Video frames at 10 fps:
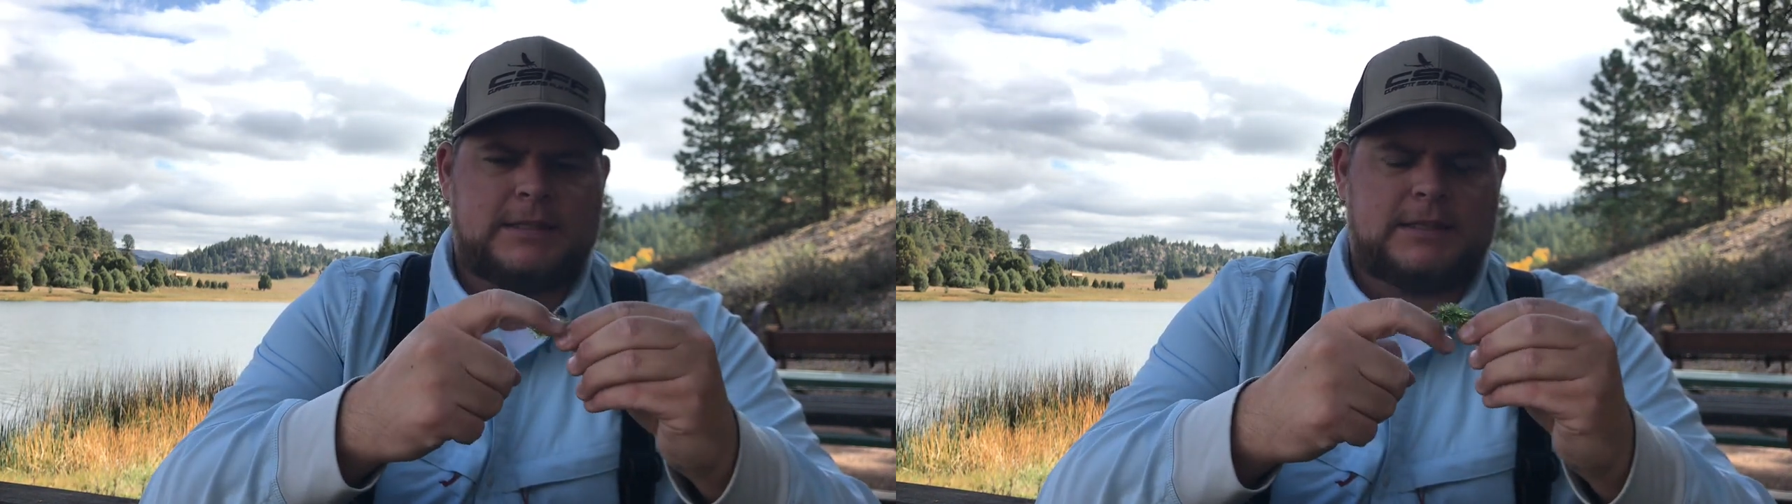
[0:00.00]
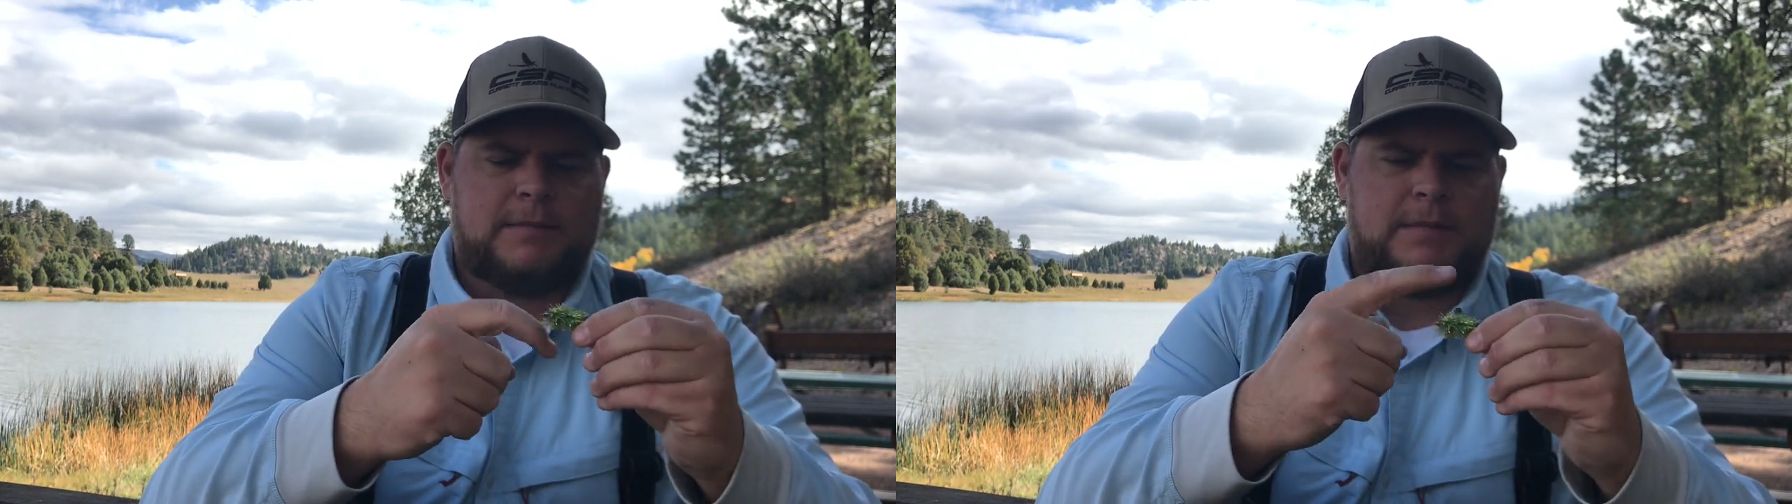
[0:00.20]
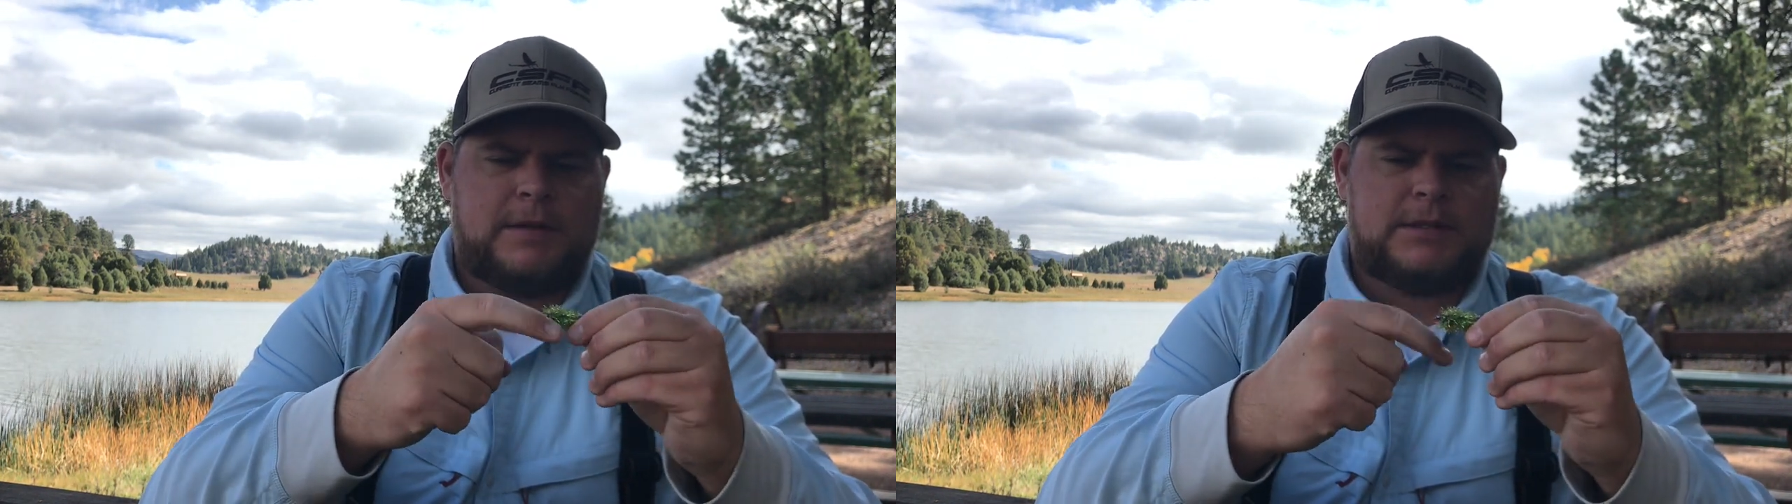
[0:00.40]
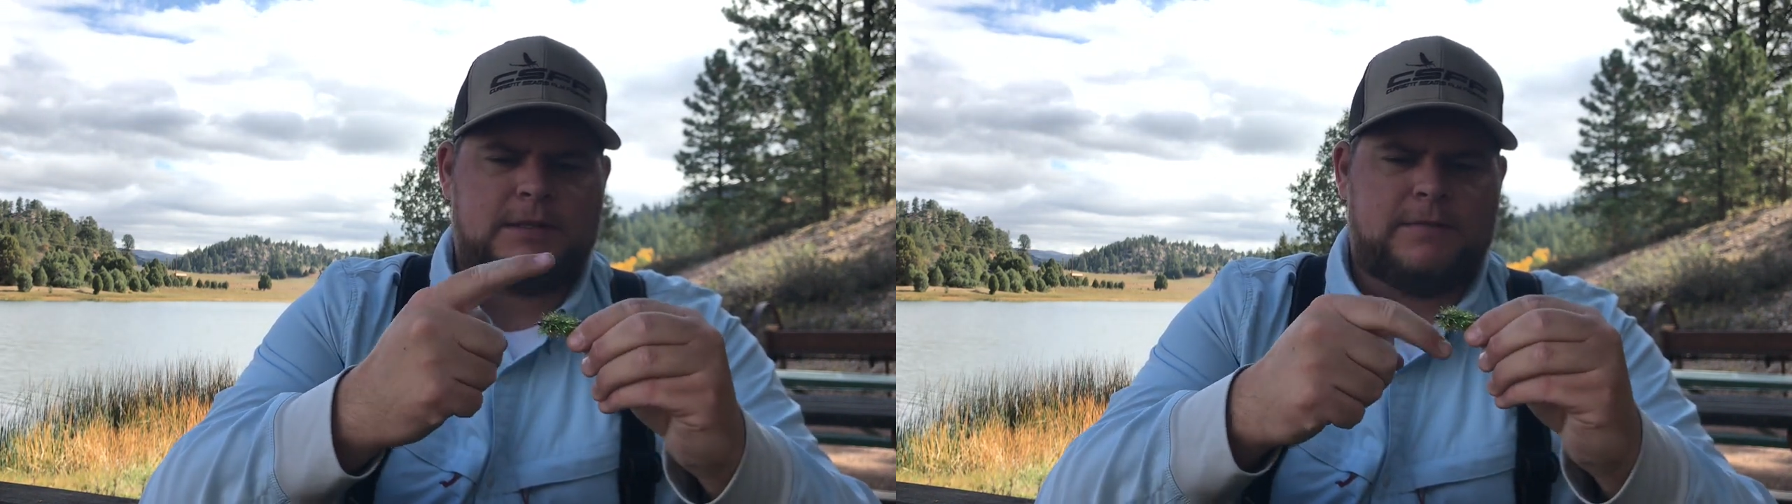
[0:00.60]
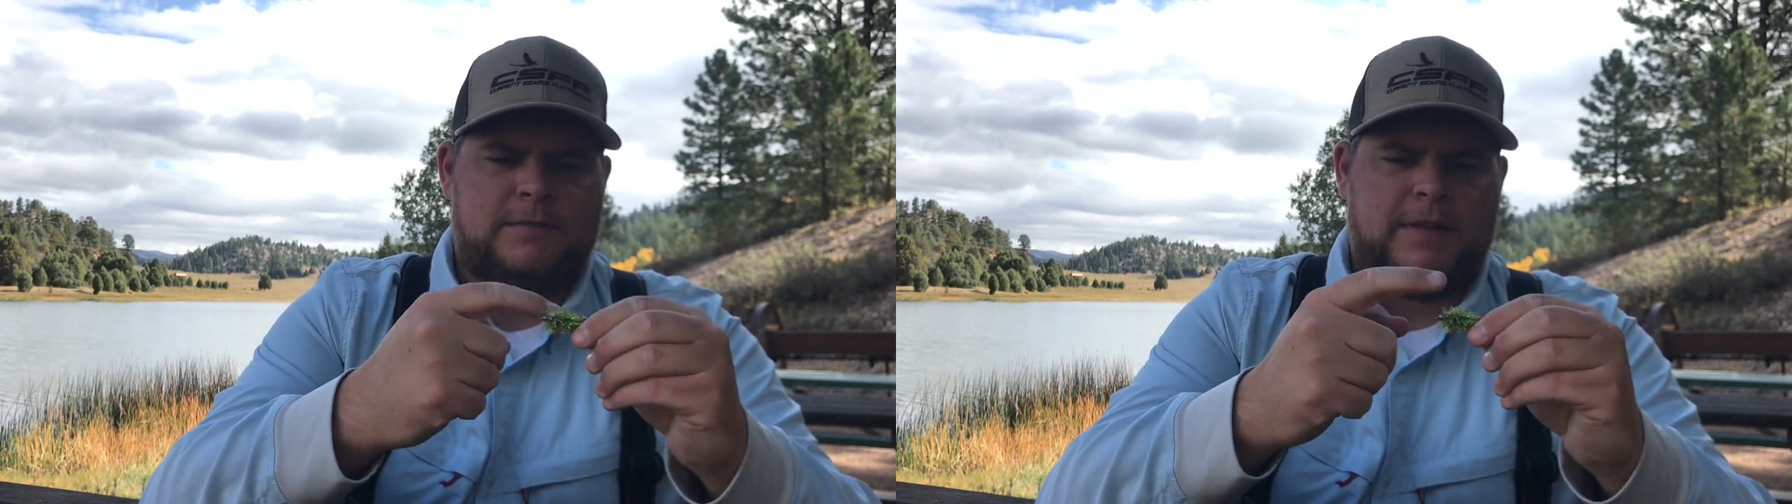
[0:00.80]
some
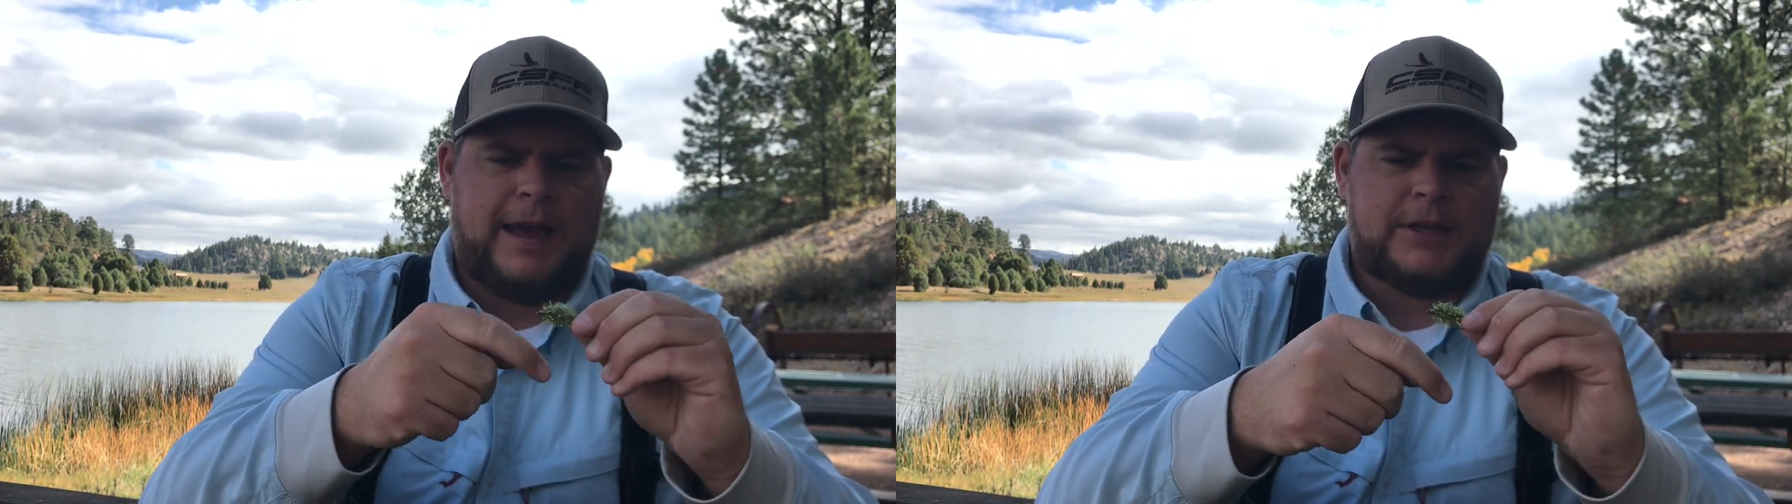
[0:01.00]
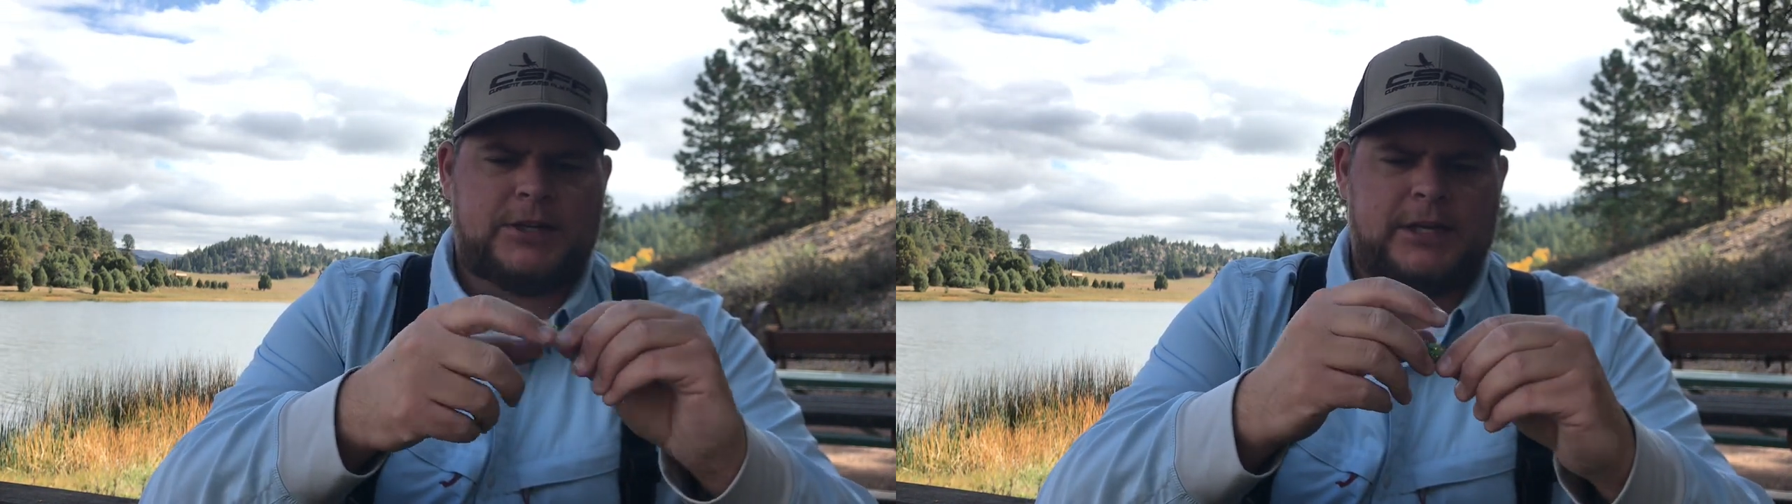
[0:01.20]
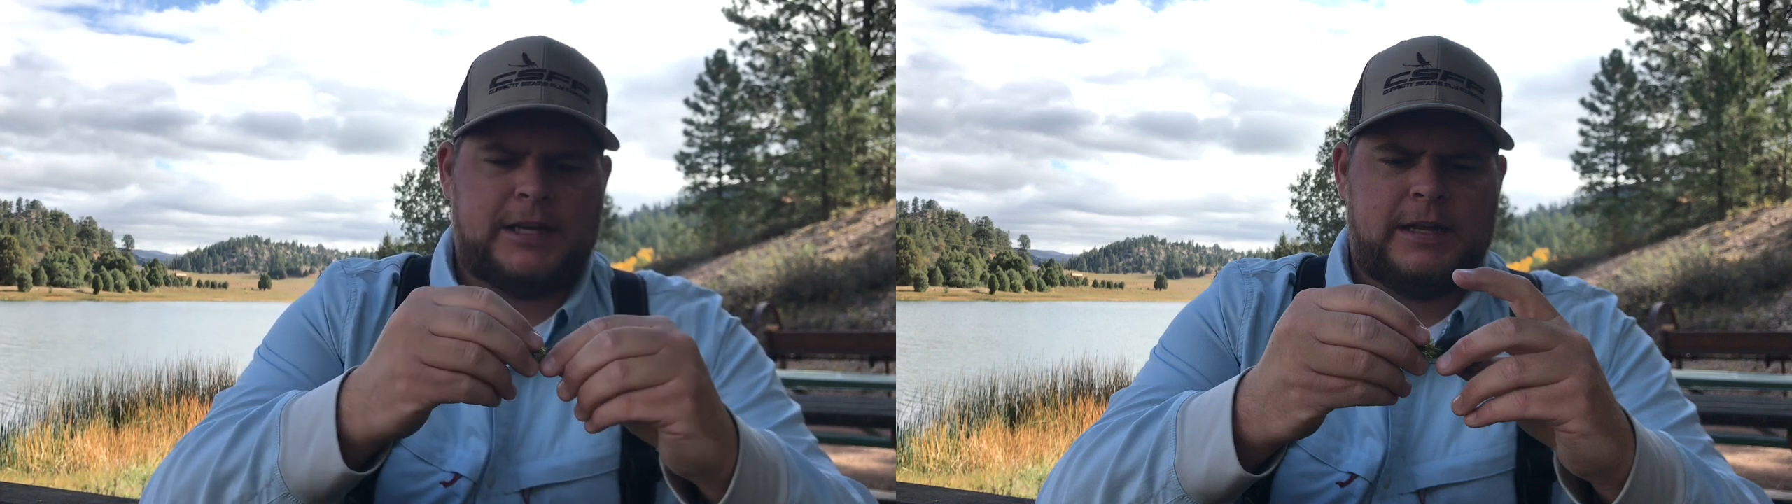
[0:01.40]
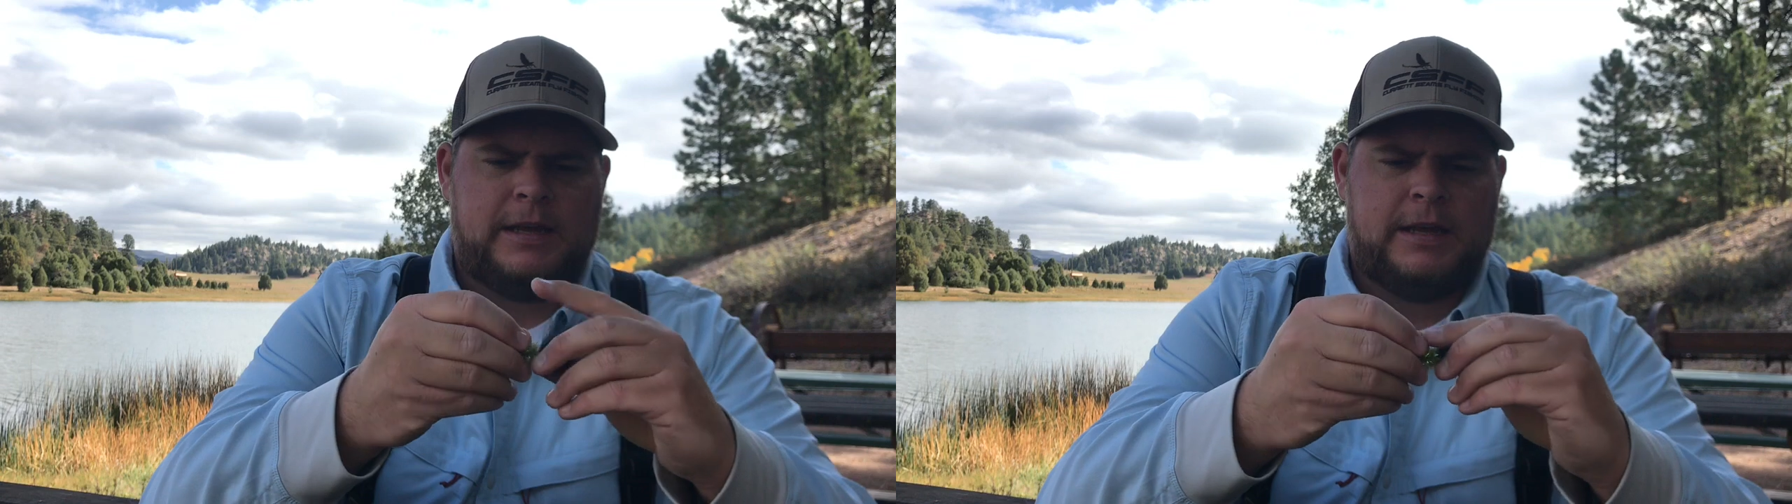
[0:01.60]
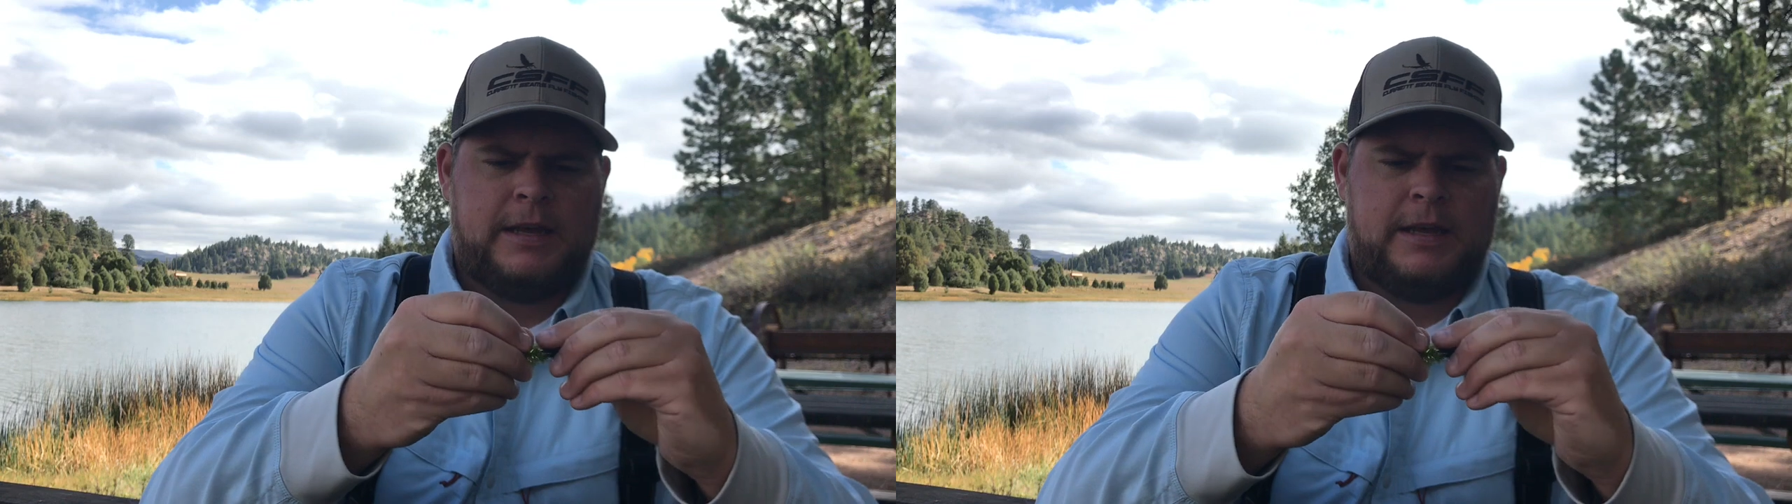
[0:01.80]
flashy